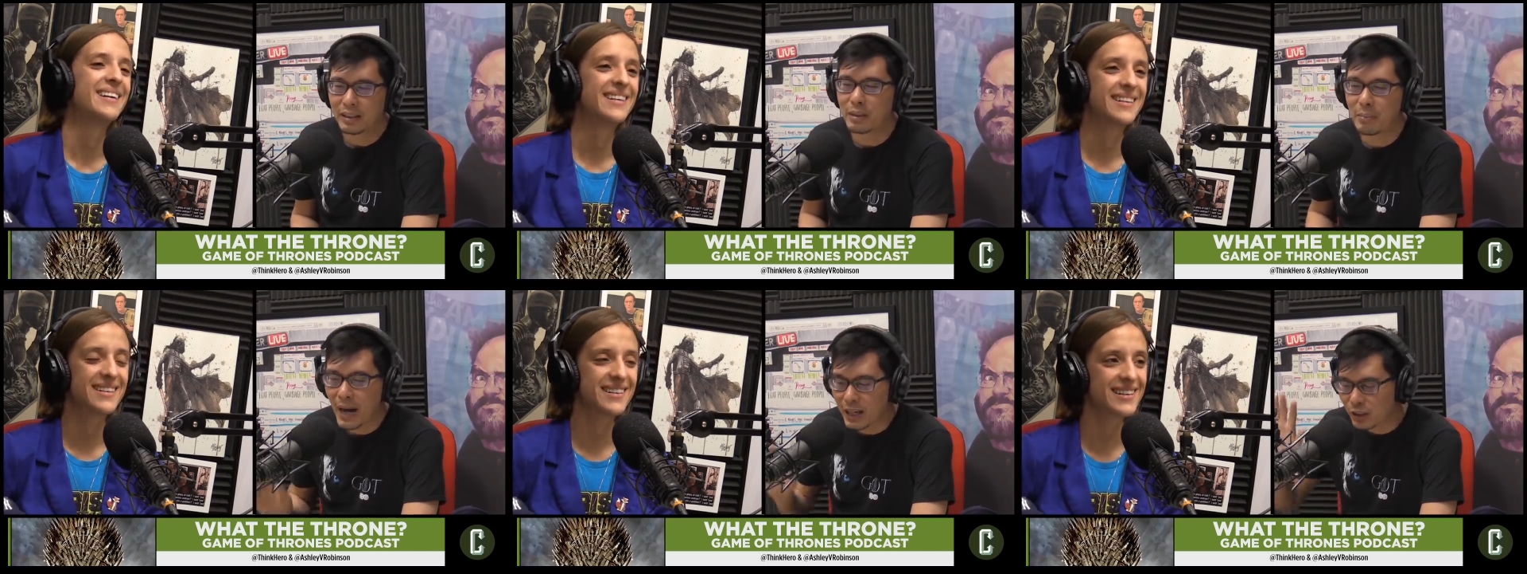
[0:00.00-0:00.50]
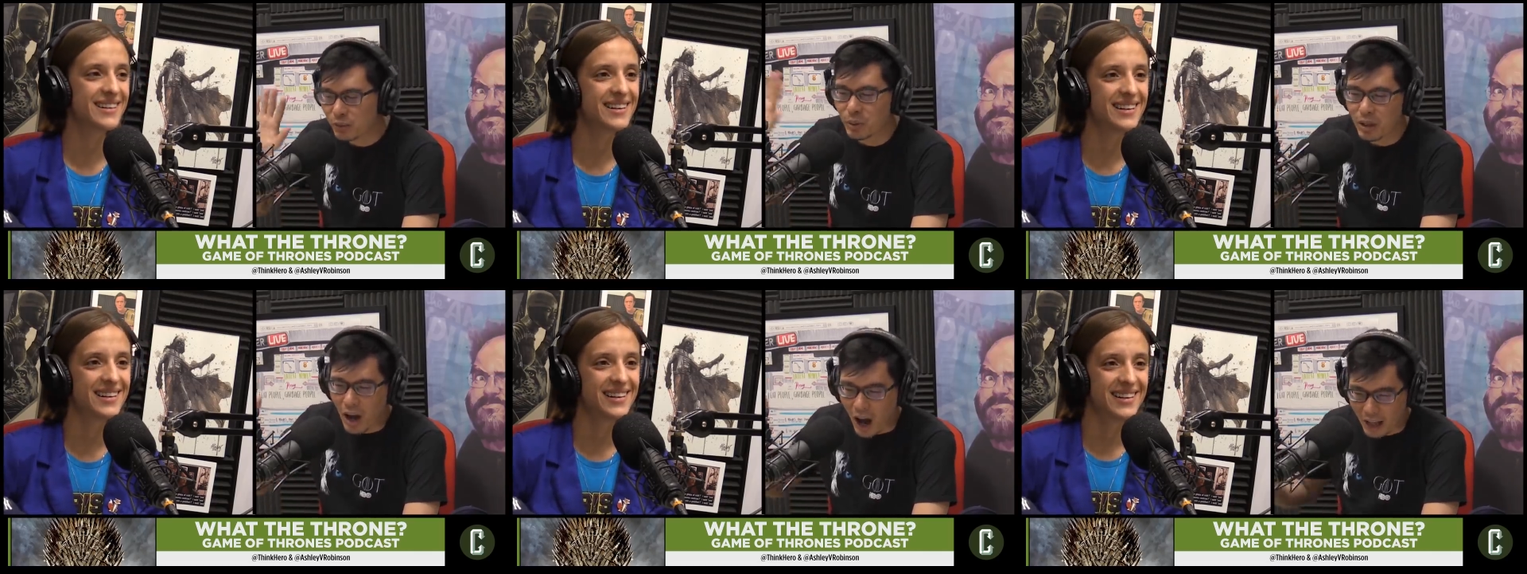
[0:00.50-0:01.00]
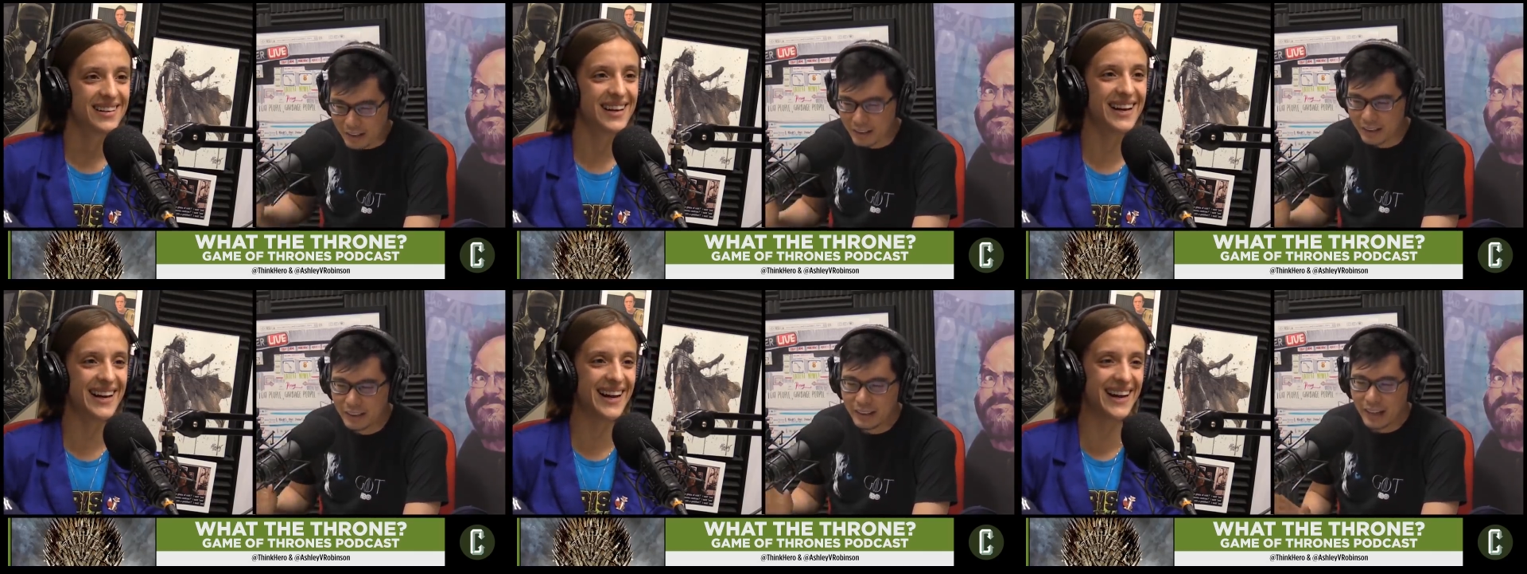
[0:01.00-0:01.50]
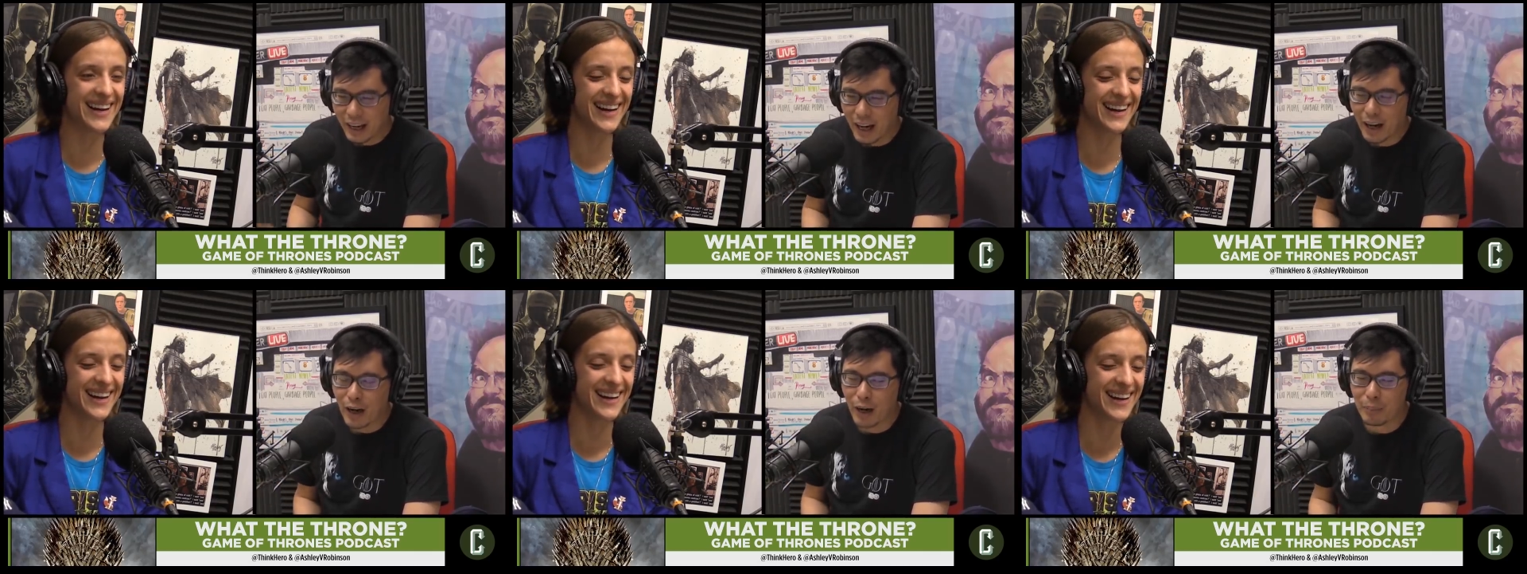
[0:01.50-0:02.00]
Speaker 1: let's imagine we're not.
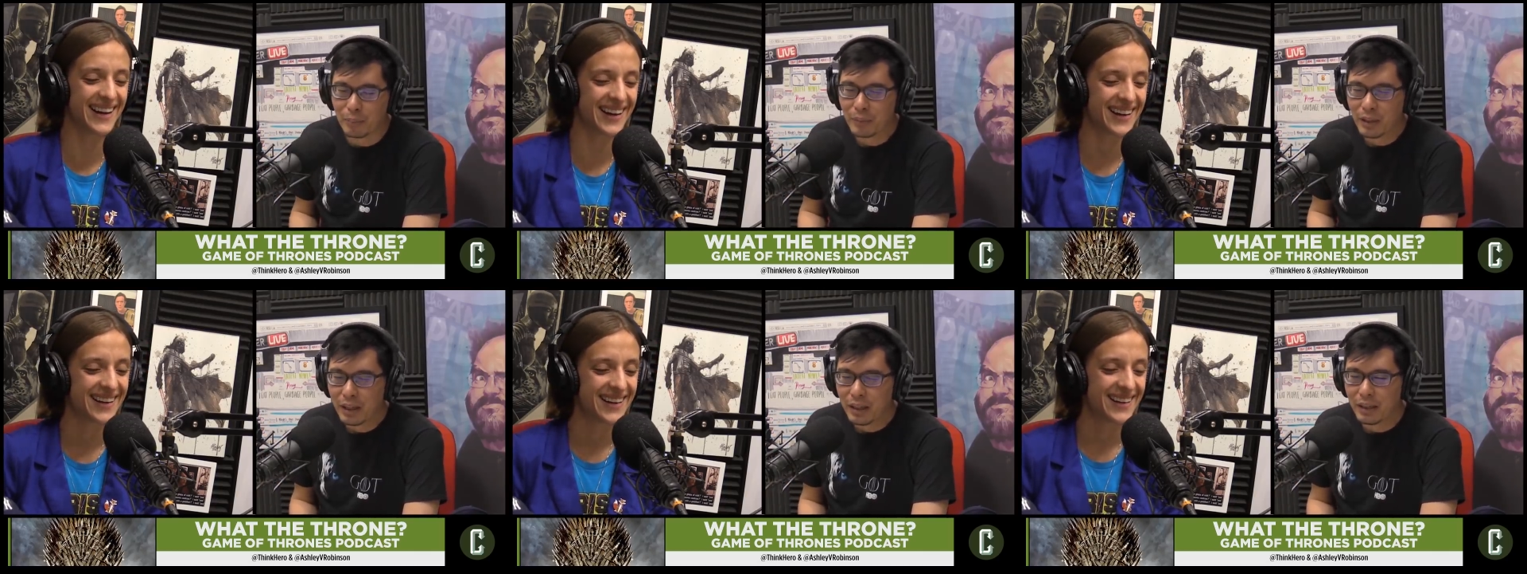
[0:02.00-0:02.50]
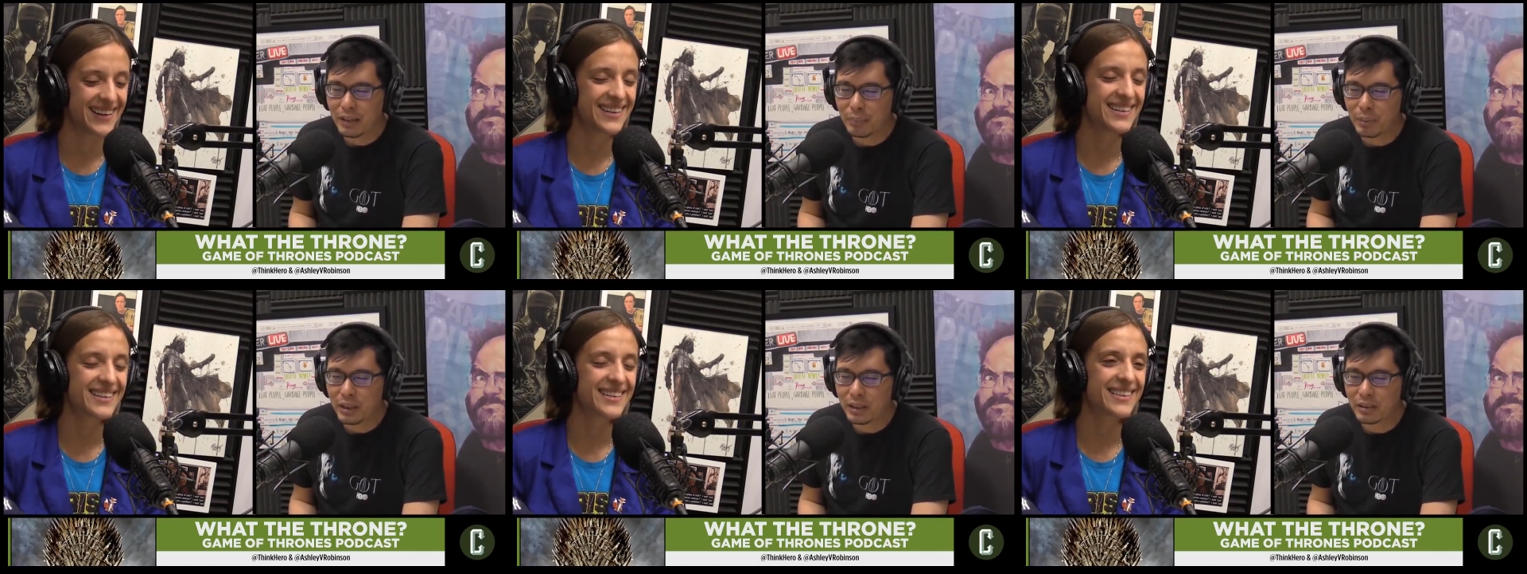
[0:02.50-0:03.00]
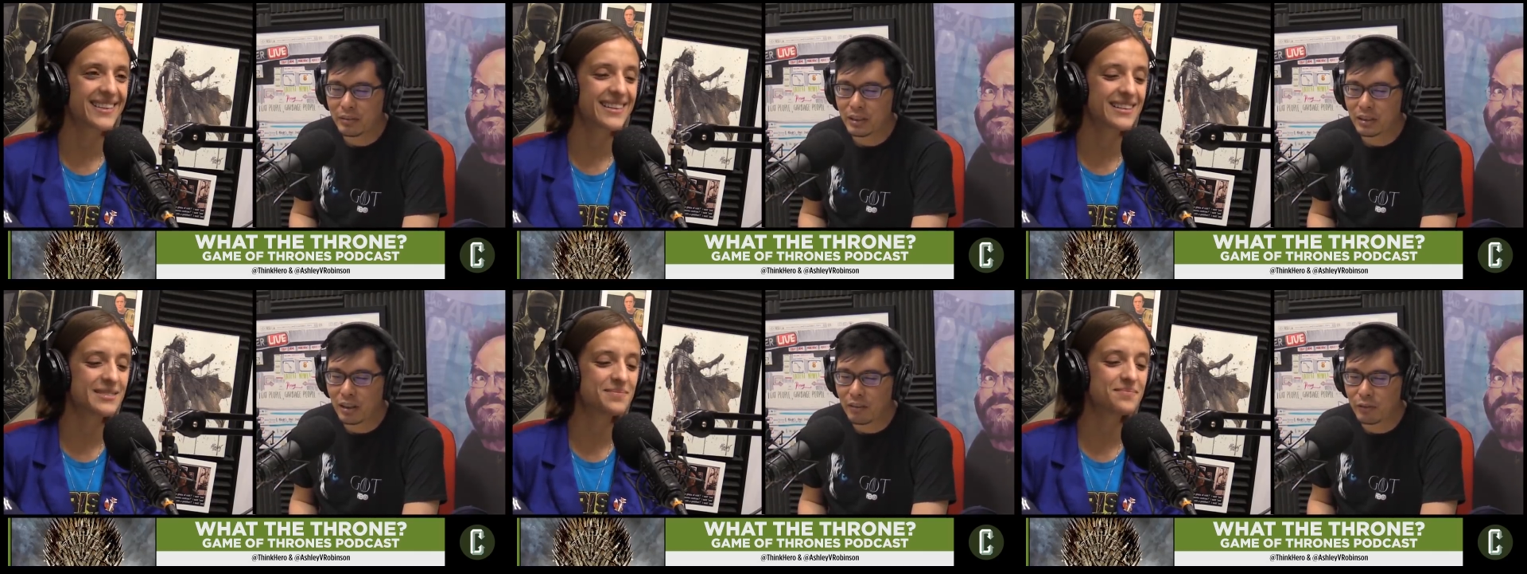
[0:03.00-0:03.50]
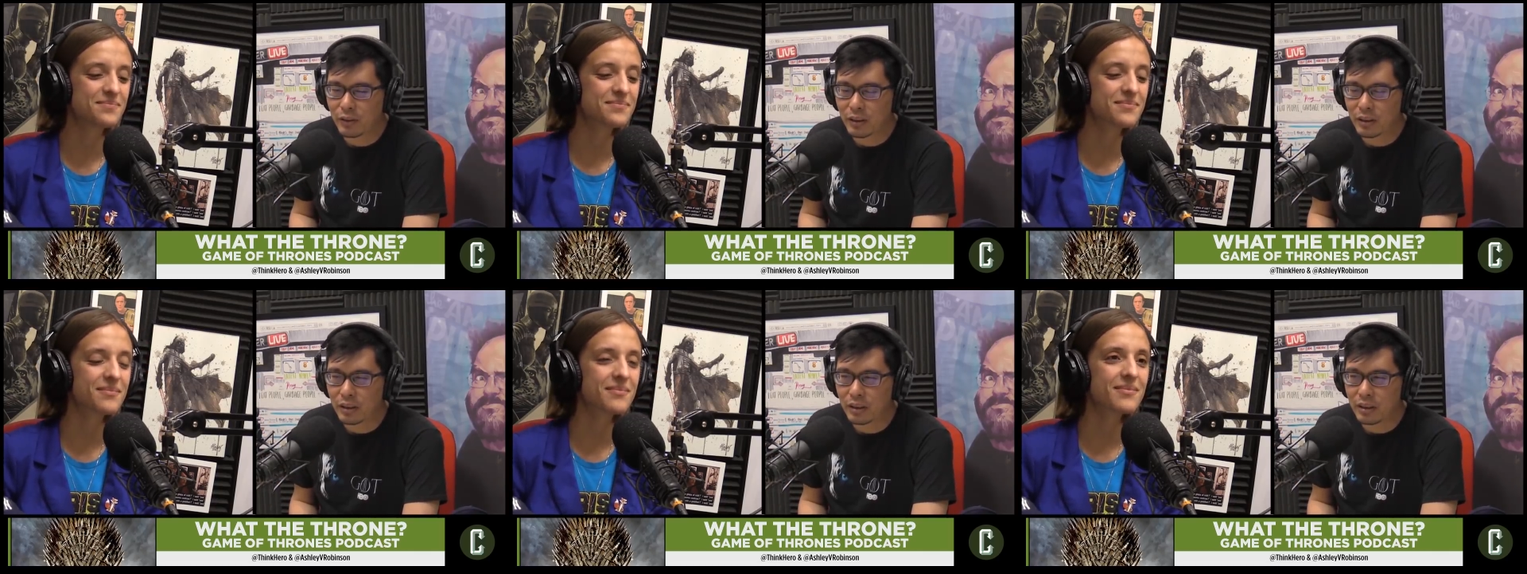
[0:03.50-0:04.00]
um, because of his love for
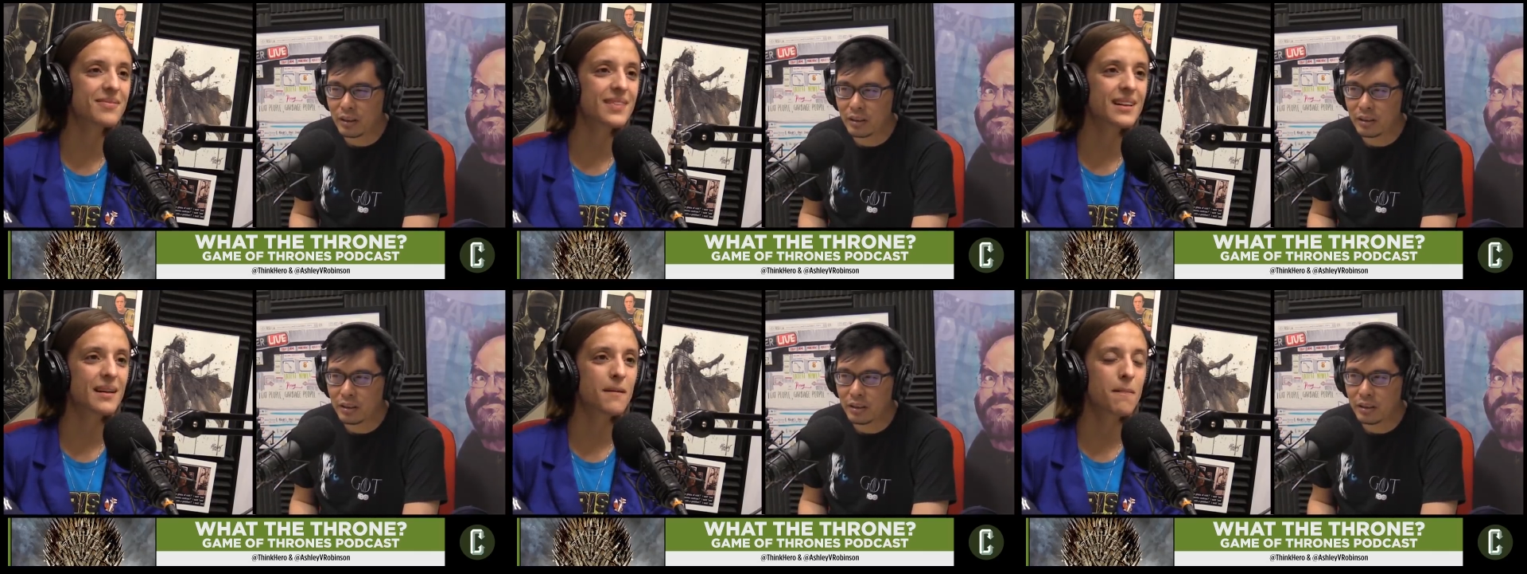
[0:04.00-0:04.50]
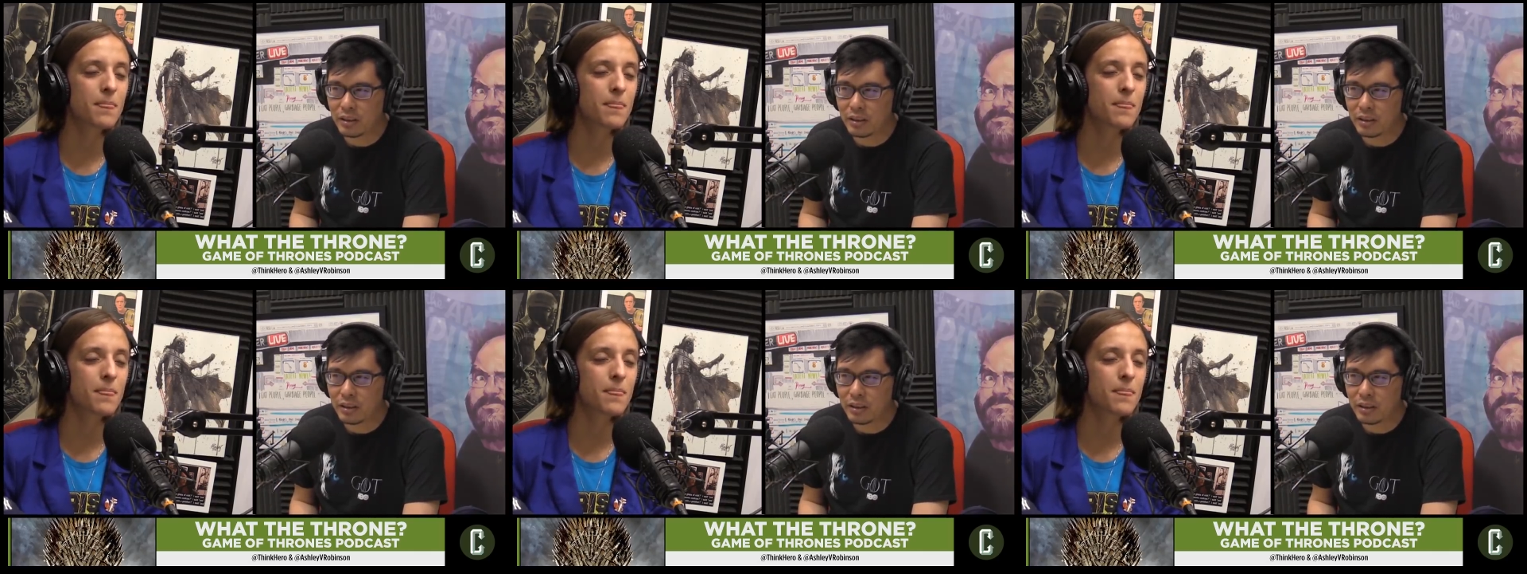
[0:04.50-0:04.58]
her, he